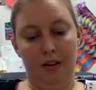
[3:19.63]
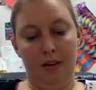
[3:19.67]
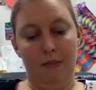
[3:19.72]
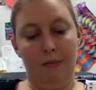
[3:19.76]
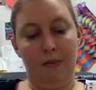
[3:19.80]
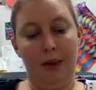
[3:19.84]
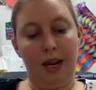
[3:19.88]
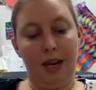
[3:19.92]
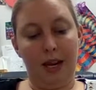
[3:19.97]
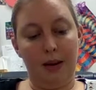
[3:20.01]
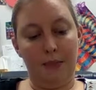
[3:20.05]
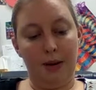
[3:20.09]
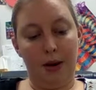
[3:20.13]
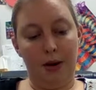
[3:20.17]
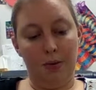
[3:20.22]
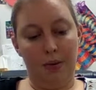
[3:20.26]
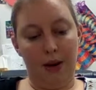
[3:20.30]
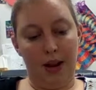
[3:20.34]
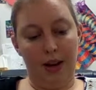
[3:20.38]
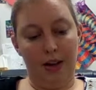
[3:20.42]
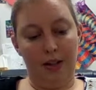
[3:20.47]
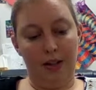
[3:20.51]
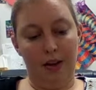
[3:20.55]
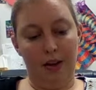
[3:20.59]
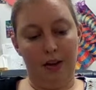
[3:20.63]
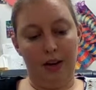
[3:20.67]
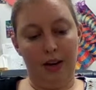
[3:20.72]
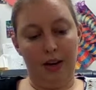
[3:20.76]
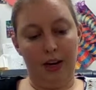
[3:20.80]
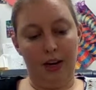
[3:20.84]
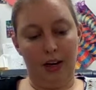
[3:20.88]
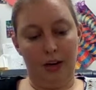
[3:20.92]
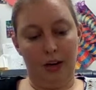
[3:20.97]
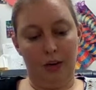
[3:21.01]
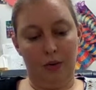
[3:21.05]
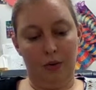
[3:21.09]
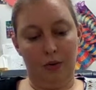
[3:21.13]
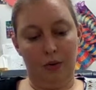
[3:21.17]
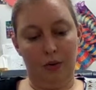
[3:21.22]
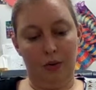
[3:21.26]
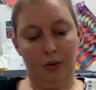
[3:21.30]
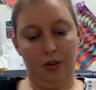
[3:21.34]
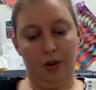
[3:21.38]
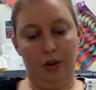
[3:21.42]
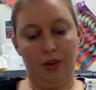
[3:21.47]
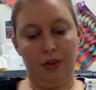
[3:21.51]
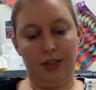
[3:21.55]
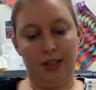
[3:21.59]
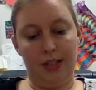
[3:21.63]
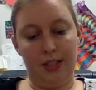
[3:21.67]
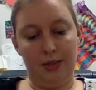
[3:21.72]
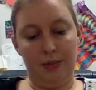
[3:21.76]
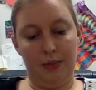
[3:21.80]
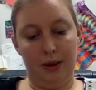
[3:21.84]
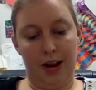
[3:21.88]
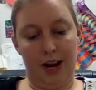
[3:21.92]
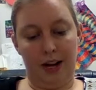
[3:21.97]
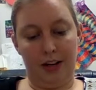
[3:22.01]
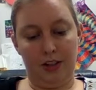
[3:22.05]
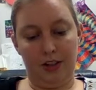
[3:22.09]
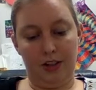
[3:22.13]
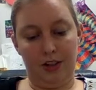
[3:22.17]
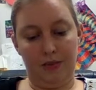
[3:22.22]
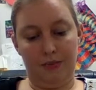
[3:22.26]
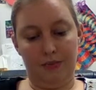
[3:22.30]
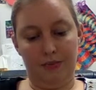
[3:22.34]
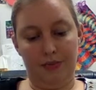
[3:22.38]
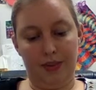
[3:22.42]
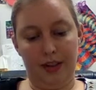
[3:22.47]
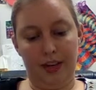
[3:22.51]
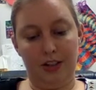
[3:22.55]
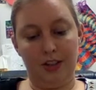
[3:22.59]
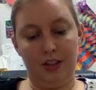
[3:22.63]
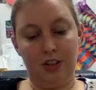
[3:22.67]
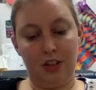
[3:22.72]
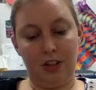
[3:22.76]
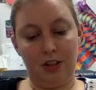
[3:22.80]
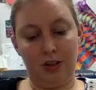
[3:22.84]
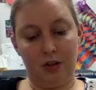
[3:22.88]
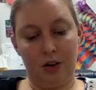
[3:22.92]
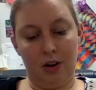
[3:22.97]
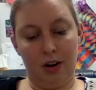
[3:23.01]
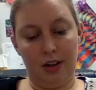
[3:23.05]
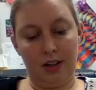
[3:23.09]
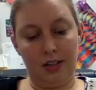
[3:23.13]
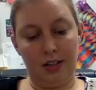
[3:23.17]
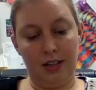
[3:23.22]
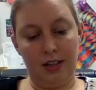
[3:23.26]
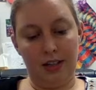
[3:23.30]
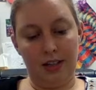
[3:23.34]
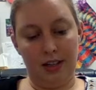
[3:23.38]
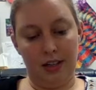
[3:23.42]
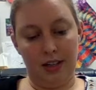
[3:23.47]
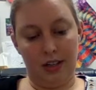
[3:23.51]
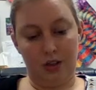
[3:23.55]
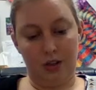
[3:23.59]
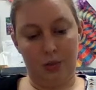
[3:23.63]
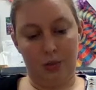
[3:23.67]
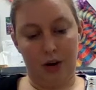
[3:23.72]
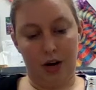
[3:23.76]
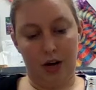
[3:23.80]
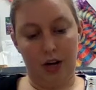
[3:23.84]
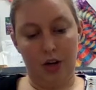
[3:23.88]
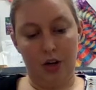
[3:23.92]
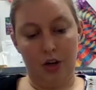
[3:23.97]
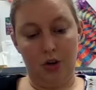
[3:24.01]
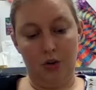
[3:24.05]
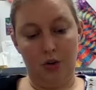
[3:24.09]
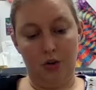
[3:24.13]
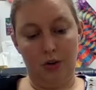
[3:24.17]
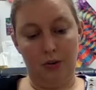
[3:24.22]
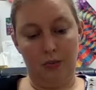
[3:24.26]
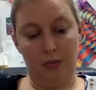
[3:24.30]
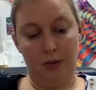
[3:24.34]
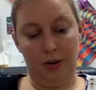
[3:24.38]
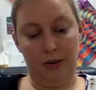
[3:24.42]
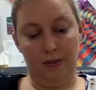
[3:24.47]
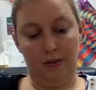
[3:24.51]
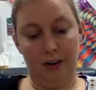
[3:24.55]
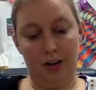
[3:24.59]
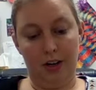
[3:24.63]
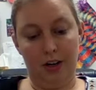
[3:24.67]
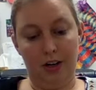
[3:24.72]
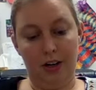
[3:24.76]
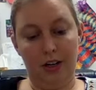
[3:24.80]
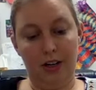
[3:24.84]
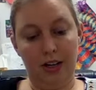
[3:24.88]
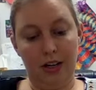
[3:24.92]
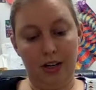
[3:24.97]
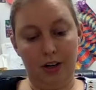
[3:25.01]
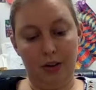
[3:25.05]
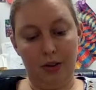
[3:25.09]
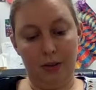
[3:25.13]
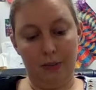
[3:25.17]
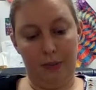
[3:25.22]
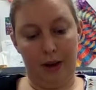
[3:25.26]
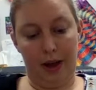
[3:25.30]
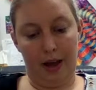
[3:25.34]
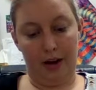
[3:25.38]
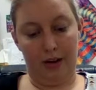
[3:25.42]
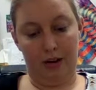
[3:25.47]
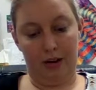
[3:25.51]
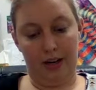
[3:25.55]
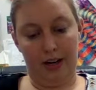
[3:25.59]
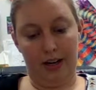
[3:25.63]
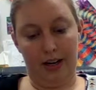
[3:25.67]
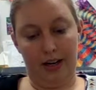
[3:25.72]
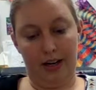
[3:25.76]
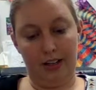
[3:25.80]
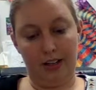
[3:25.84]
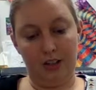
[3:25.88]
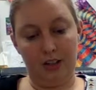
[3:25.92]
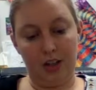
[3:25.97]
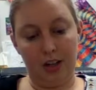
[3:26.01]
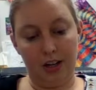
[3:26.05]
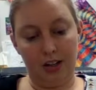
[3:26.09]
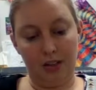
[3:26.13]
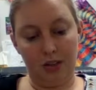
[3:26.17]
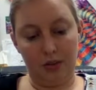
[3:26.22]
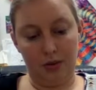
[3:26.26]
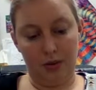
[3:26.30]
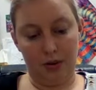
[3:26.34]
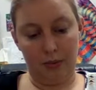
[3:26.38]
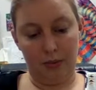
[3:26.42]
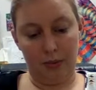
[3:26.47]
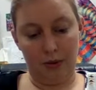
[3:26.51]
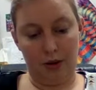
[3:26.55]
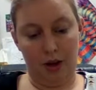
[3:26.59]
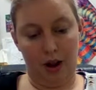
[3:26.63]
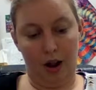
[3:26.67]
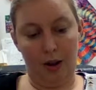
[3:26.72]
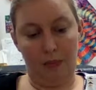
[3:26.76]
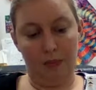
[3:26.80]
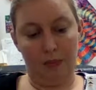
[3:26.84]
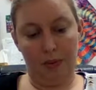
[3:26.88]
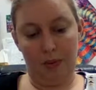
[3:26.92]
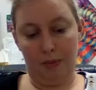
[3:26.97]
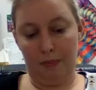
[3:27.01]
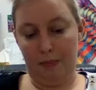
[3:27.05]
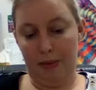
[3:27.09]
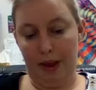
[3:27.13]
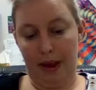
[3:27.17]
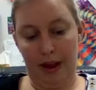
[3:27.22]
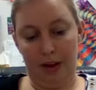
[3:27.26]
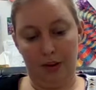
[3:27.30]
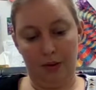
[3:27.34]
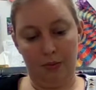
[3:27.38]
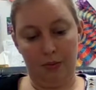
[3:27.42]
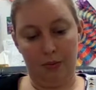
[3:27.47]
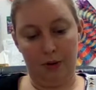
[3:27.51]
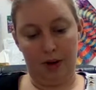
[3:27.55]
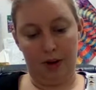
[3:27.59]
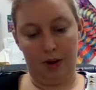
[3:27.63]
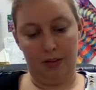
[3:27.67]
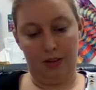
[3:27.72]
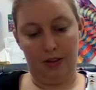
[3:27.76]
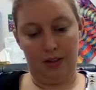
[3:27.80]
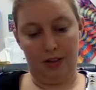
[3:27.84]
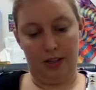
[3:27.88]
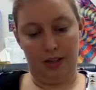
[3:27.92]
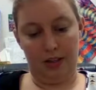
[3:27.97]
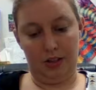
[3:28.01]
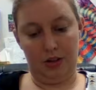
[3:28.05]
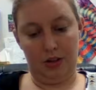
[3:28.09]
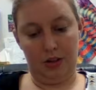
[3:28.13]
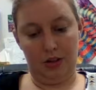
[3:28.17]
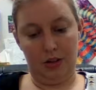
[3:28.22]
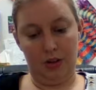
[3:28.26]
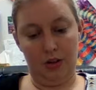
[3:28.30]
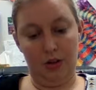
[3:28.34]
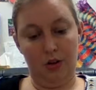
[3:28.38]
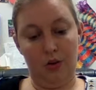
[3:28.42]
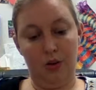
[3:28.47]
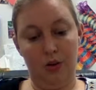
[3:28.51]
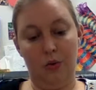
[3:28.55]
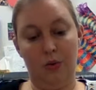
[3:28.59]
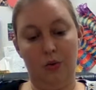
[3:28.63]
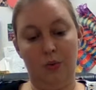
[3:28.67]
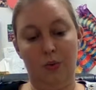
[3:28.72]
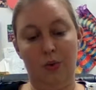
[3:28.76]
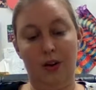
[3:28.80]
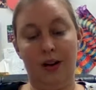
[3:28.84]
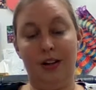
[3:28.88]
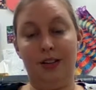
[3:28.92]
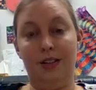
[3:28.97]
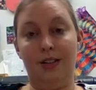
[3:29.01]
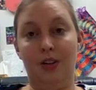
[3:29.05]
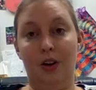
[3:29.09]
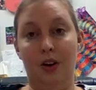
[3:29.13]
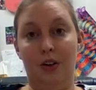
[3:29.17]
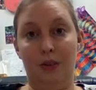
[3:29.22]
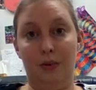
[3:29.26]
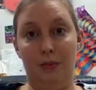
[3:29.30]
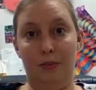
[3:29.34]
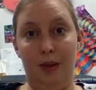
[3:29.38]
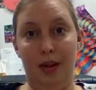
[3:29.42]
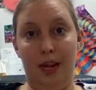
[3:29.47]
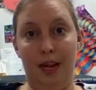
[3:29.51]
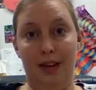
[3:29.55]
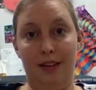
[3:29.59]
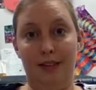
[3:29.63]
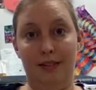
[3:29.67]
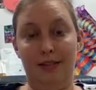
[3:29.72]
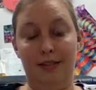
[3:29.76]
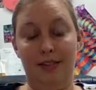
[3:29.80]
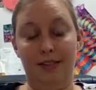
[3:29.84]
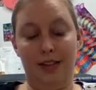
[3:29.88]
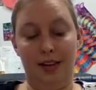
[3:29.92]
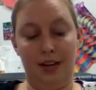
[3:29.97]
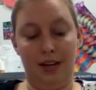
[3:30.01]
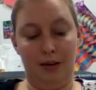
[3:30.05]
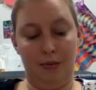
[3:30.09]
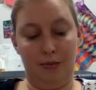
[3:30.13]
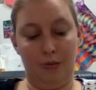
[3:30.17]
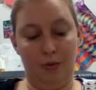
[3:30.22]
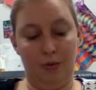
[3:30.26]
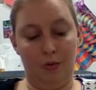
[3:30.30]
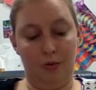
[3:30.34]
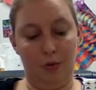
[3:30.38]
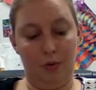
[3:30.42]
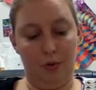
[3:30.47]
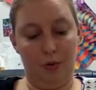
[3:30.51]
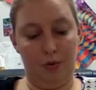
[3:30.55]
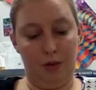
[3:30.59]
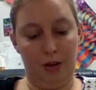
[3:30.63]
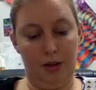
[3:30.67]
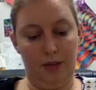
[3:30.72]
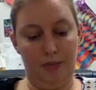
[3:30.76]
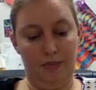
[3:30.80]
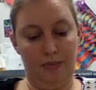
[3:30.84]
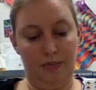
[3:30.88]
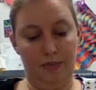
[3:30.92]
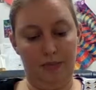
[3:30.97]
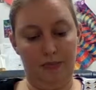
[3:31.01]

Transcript: Making my way along here with all dispatch, I had just crossed a ditch when I knew to be very near the battery, and had just scrambled up the mound beyond the ditch when I saw the man sitting before me.